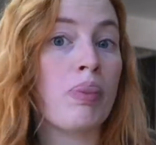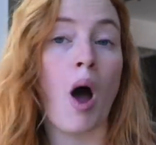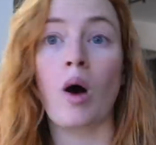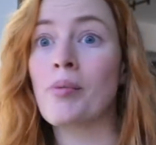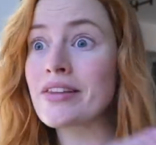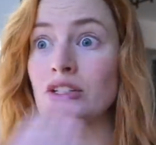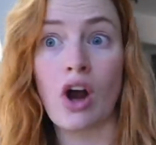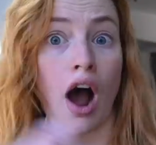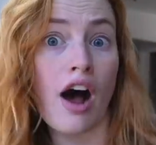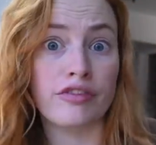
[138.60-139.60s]
all bets
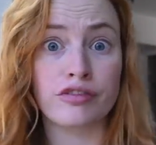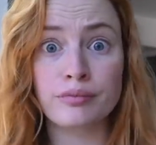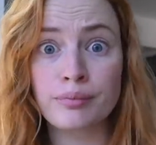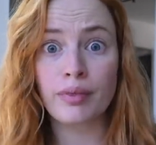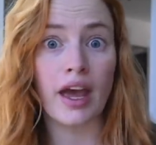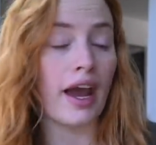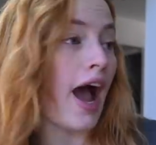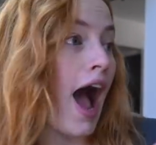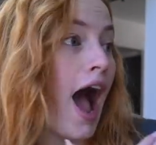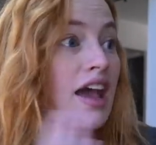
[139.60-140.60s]
are off.
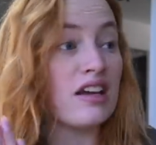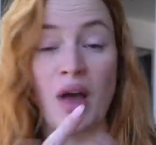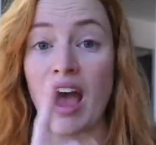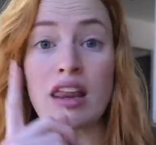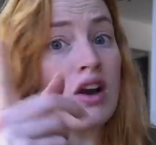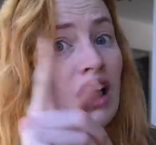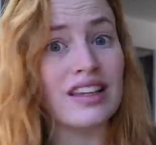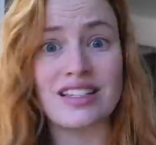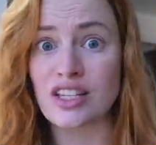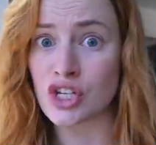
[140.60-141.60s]
Like I, I did not
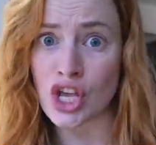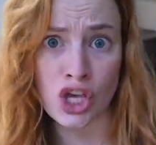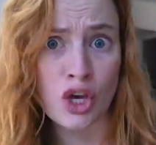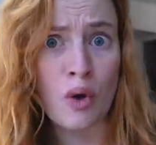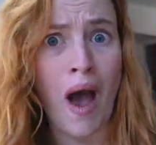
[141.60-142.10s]
listen to you.